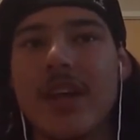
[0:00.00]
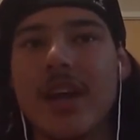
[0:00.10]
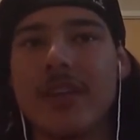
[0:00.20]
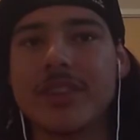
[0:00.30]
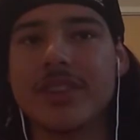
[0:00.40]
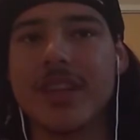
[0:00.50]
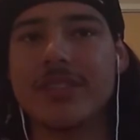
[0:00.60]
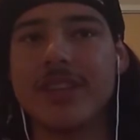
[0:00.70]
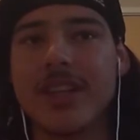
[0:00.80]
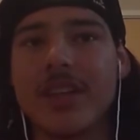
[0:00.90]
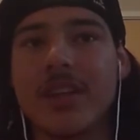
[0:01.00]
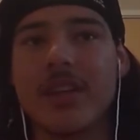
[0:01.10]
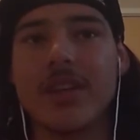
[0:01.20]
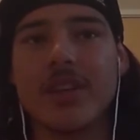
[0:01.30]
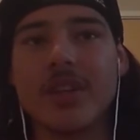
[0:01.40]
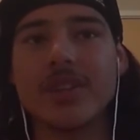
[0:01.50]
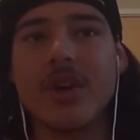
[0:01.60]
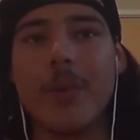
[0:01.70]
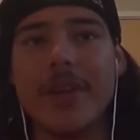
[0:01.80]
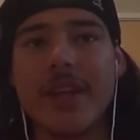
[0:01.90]
I'm thinking, there's
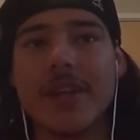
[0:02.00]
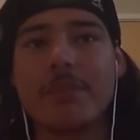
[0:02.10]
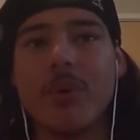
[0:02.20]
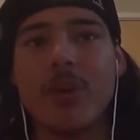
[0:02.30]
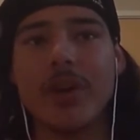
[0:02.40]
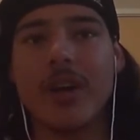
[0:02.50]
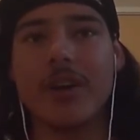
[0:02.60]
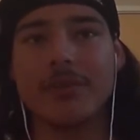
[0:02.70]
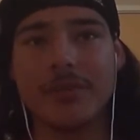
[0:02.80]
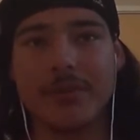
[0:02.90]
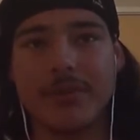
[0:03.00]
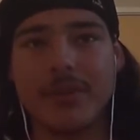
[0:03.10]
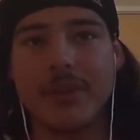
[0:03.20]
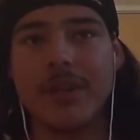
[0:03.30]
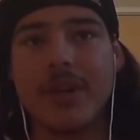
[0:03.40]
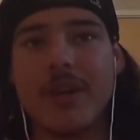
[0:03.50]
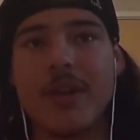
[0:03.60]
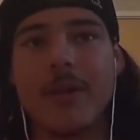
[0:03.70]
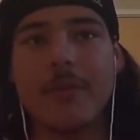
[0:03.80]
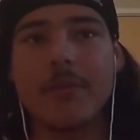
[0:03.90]
no way they can pull it off.
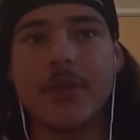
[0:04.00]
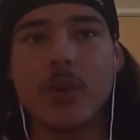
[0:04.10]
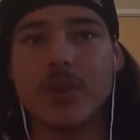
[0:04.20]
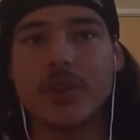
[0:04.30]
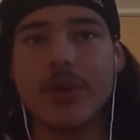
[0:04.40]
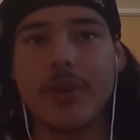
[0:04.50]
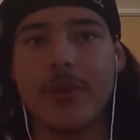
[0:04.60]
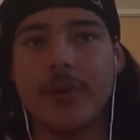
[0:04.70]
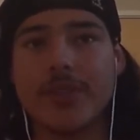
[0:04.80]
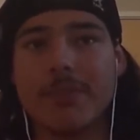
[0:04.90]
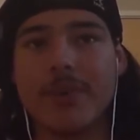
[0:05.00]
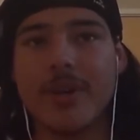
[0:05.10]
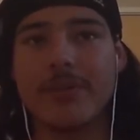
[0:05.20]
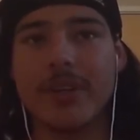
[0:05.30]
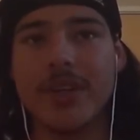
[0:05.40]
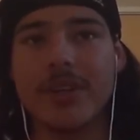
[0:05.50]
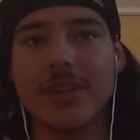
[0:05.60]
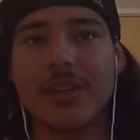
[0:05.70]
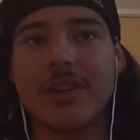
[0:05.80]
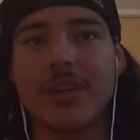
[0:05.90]
Toy Story 3 was a perfect
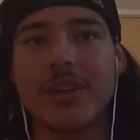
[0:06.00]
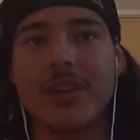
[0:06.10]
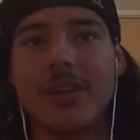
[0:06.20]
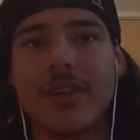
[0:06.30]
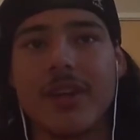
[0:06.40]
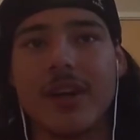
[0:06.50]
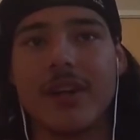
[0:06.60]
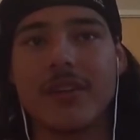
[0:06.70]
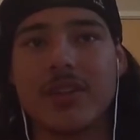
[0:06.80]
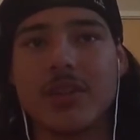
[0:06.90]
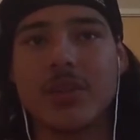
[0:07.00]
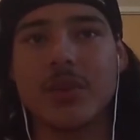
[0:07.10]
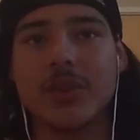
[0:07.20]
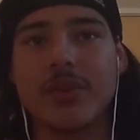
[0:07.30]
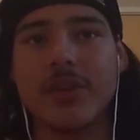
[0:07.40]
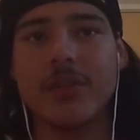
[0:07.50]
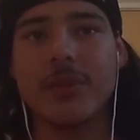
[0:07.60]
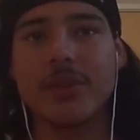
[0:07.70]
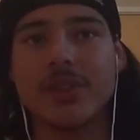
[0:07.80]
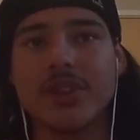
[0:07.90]
ending. Toy Story 3
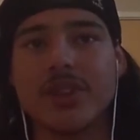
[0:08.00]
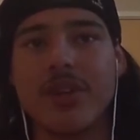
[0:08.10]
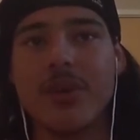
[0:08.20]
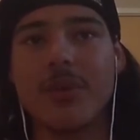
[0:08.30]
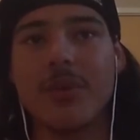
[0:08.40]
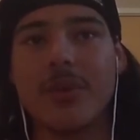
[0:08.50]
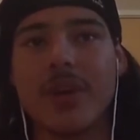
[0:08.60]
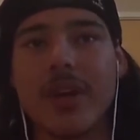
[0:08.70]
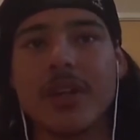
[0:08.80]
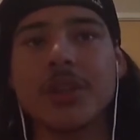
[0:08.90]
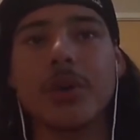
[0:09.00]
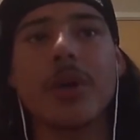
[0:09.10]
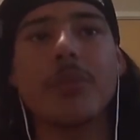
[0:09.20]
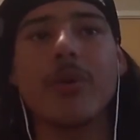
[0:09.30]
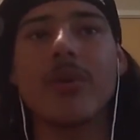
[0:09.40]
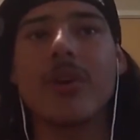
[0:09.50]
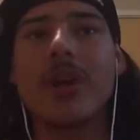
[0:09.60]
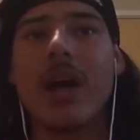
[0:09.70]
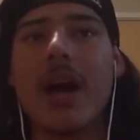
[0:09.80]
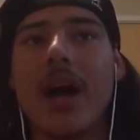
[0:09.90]
was so enjoyable.
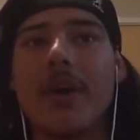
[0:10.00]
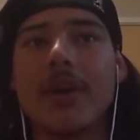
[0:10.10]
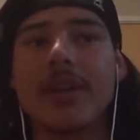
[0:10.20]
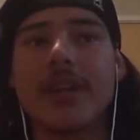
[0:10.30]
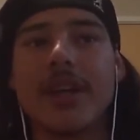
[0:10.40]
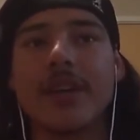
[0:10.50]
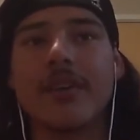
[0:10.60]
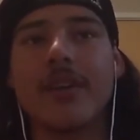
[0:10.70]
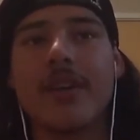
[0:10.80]
How could they